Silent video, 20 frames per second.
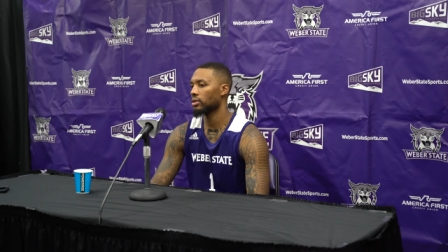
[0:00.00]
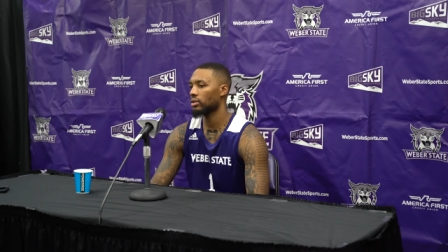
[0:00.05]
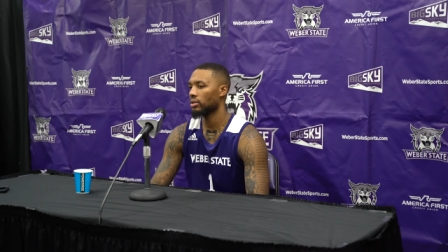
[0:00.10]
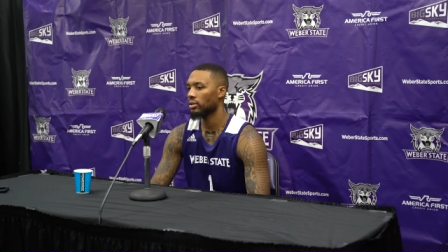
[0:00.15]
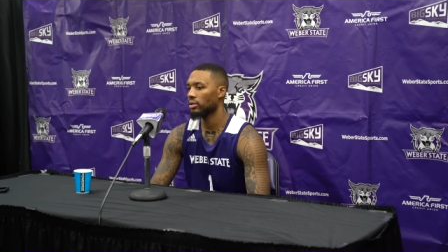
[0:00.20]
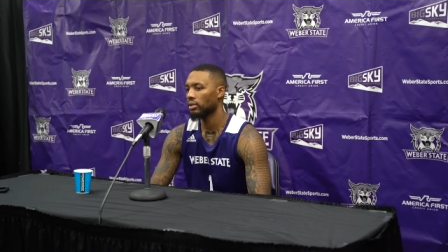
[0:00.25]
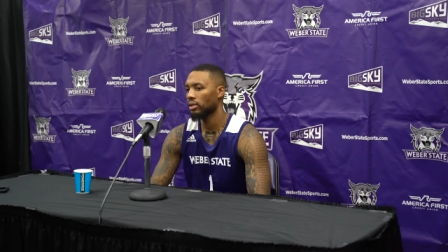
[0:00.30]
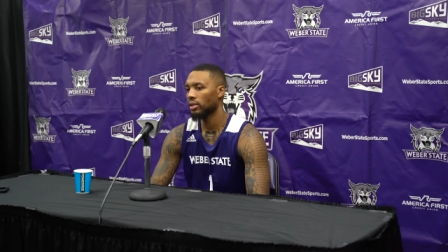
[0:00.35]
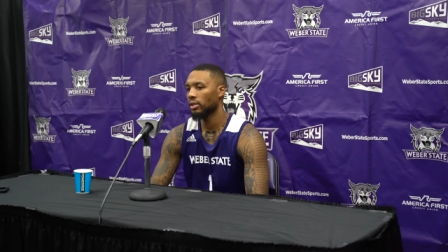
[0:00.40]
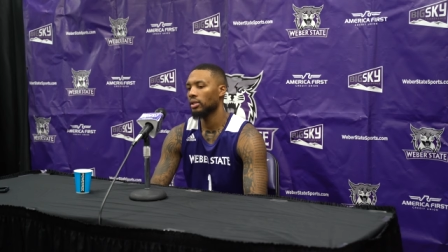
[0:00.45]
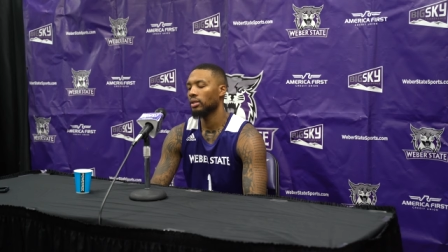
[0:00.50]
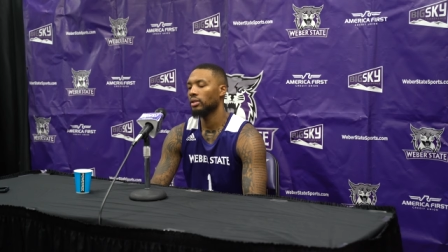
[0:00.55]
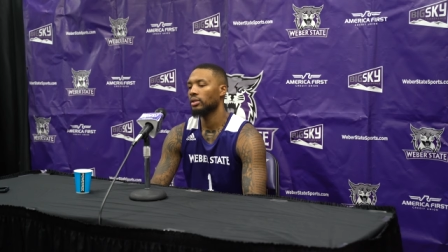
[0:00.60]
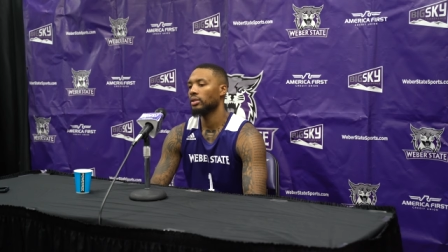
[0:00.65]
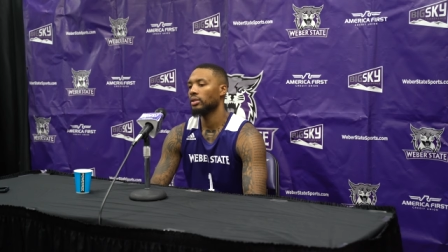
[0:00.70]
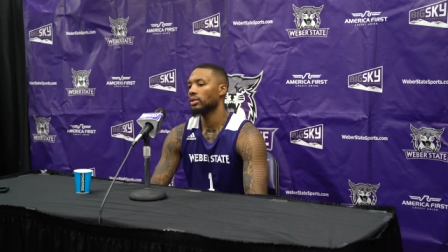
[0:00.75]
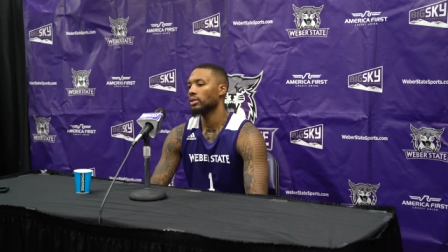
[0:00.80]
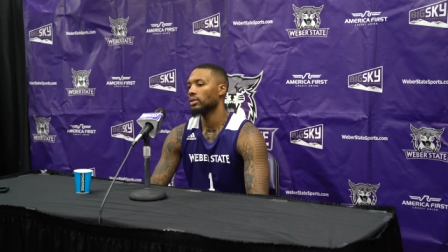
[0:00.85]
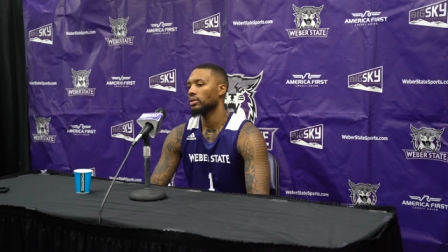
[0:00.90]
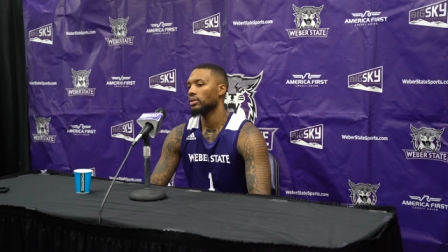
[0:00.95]

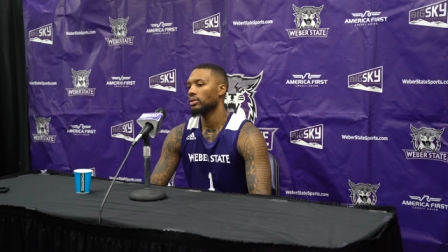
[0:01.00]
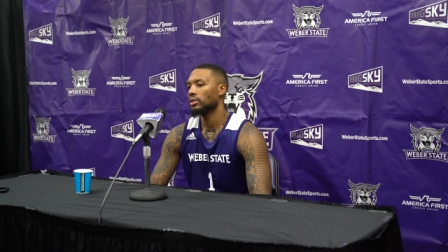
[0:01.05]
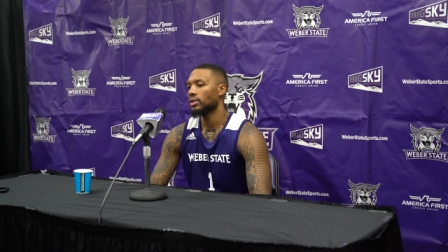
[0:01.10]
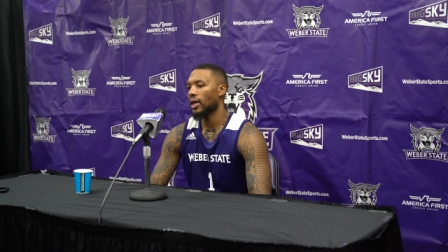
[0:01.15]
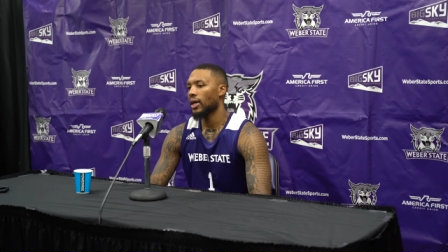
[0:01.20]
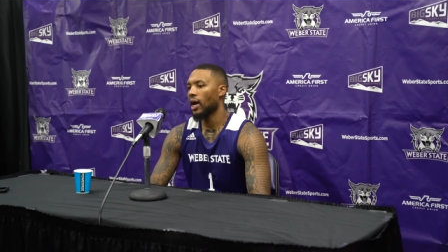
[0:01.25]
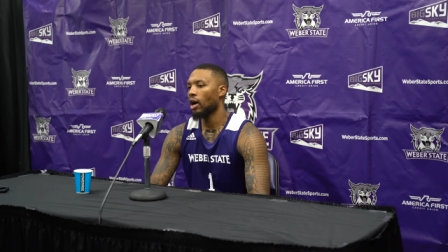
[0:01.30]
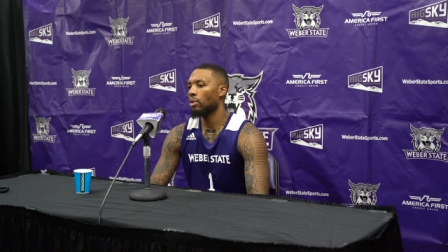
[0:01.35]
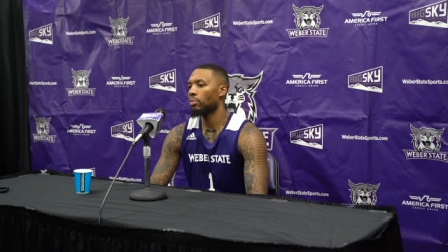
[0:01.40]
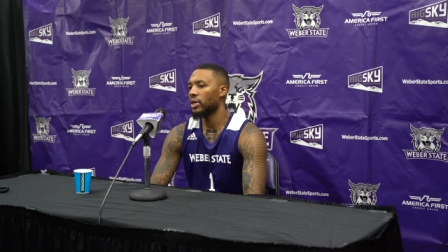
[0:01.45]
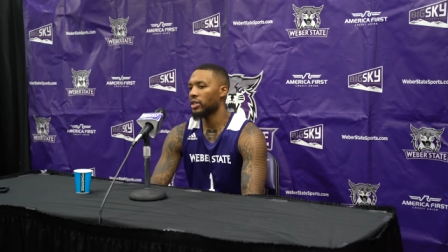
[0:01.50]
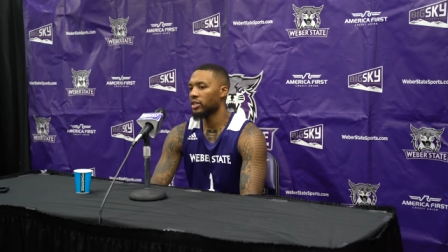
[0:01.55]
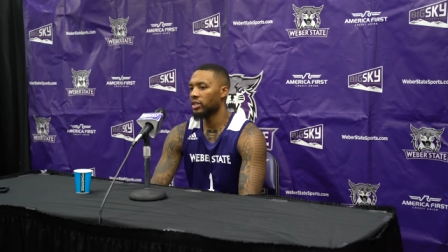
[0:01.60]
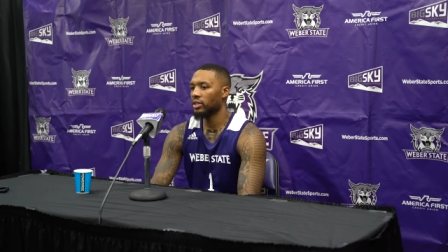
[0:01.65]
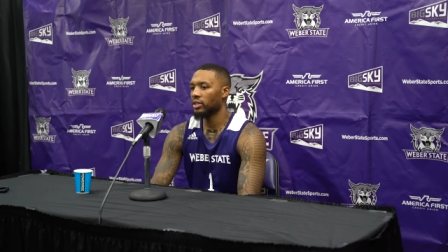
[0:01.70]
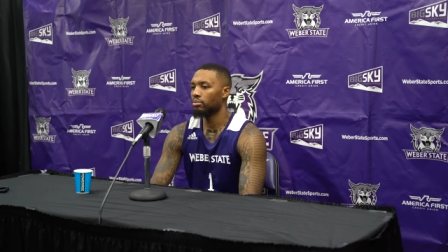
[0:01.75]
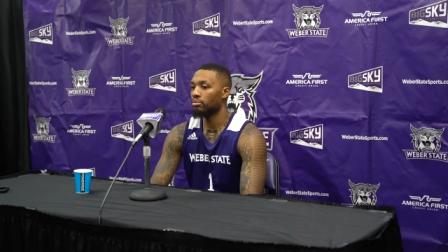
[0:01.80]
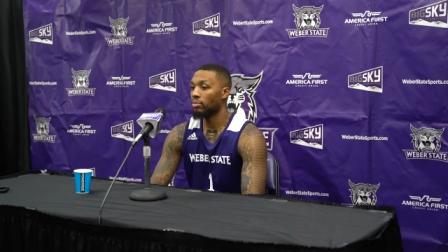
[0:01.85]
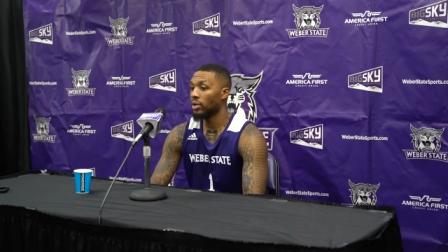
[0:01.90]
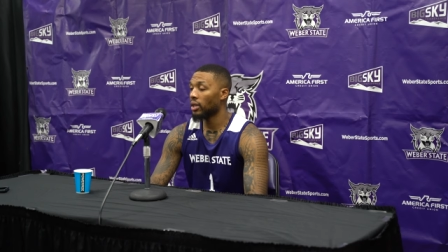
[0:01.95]
and how much
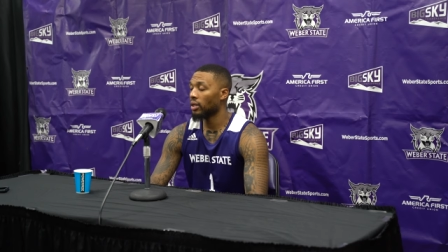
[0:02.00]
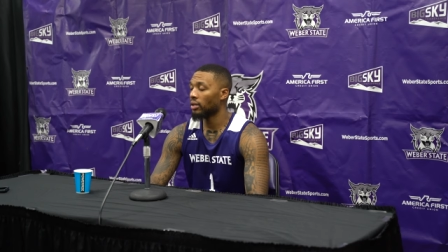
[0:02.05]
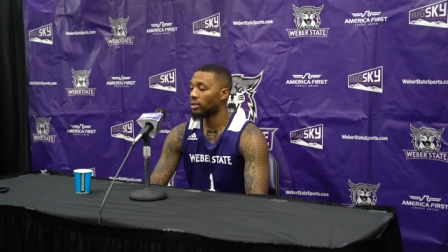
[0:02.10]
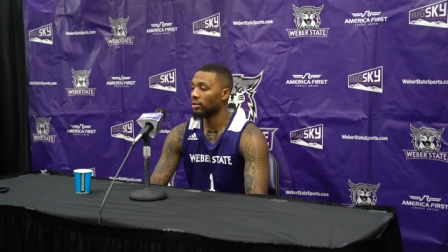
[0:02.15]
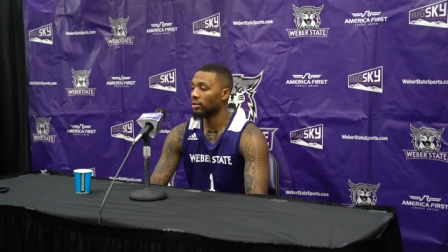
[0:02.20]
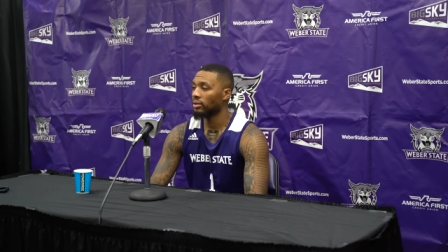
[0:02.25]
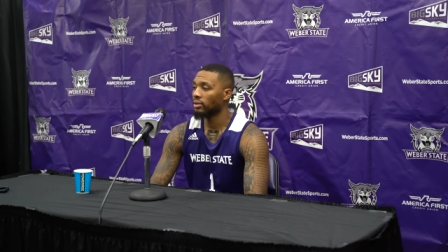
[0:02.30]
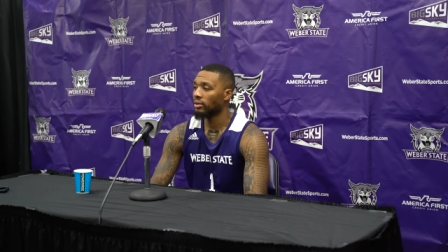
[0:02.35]
it meant,